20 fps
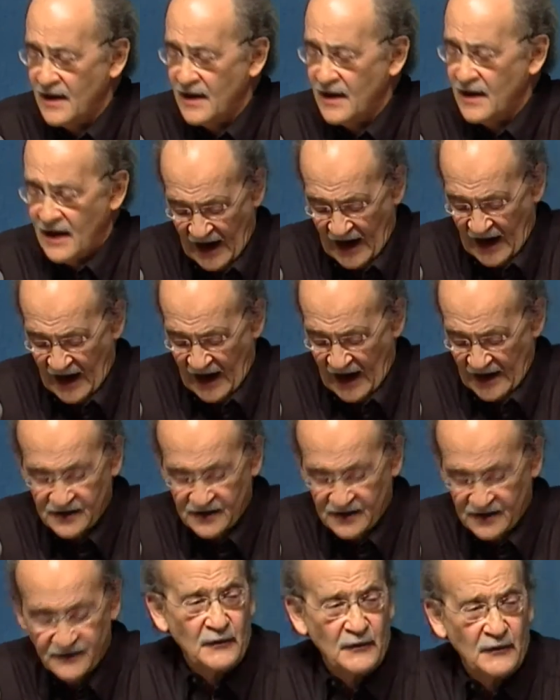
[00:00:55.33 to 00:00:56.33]
as the
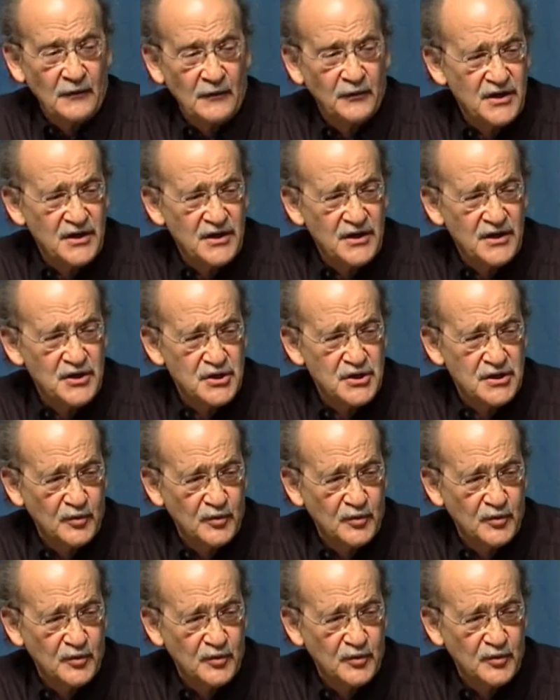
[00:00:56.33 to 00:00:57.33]
foundation of
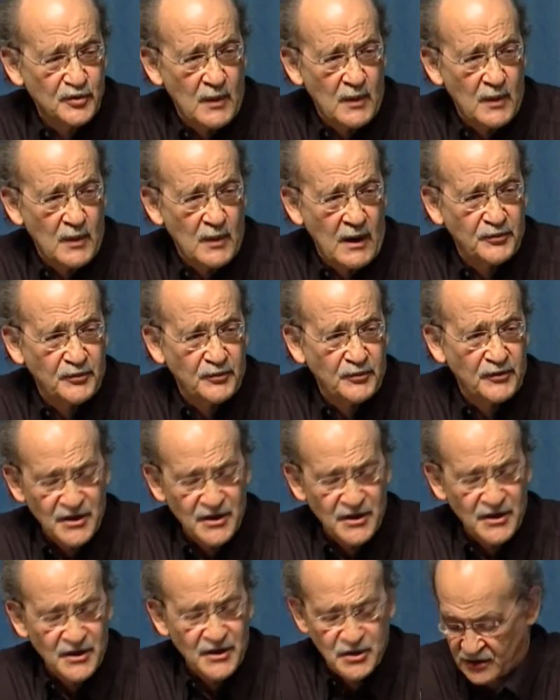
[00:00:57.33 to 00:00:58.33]
bourgeois
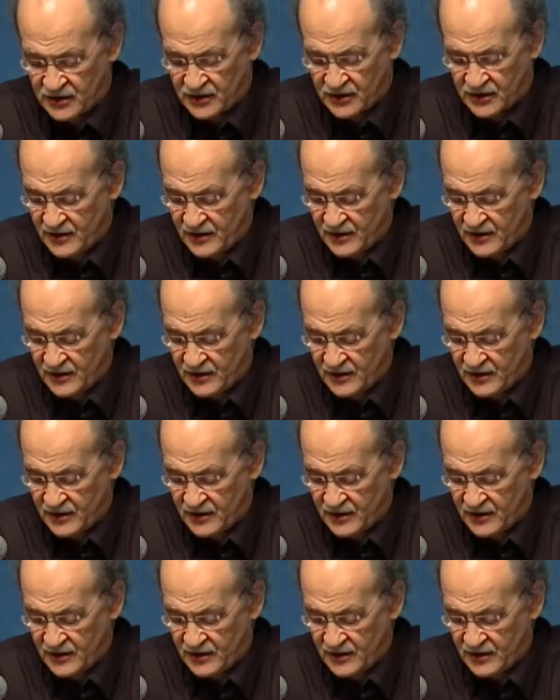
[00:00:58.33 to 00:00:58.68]
production